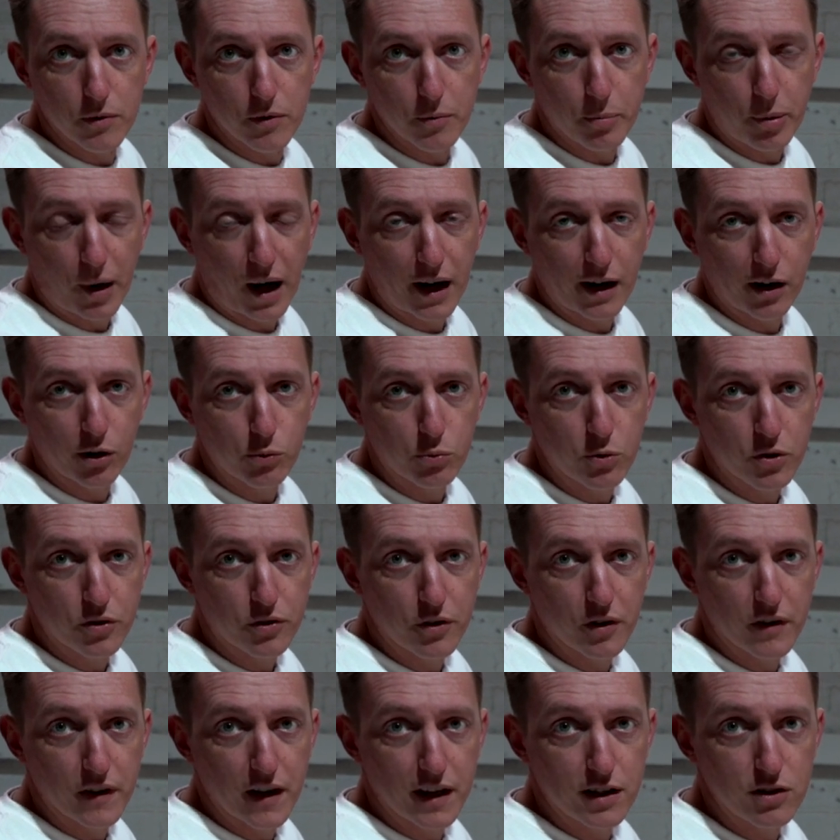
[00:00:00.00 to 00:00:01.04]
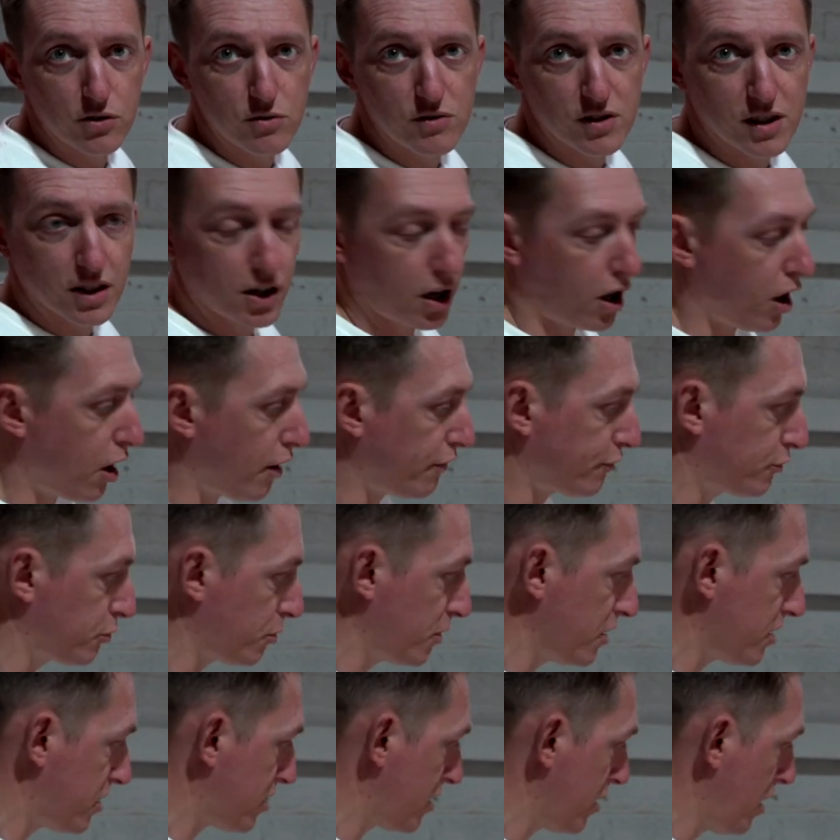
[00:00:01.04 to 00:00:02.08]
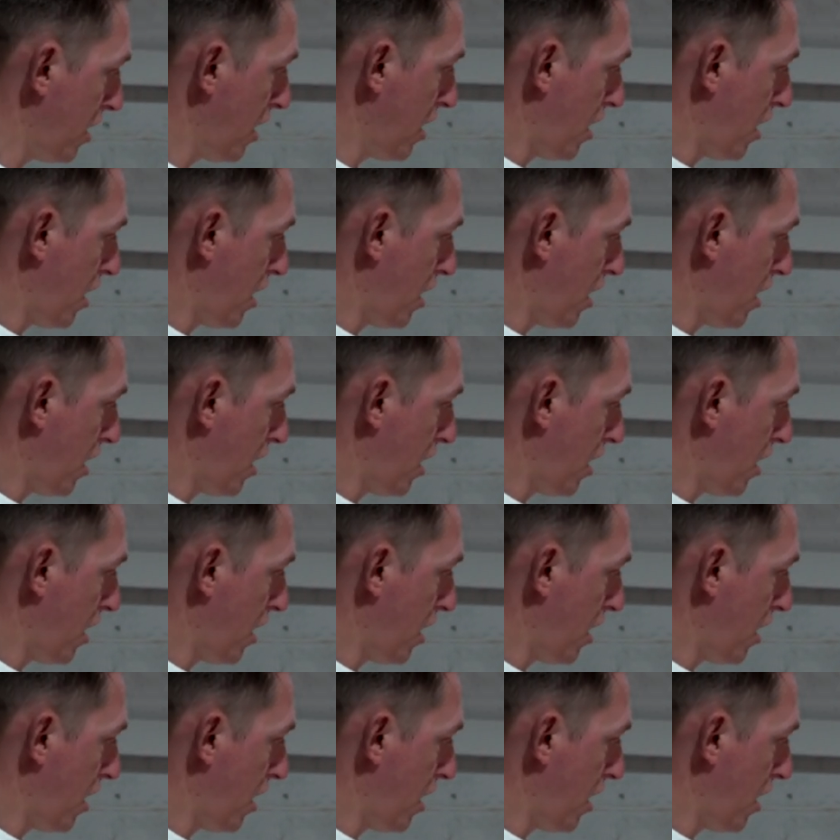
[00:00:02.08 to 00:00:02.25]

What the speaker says: panel of wood that they're using afterwards.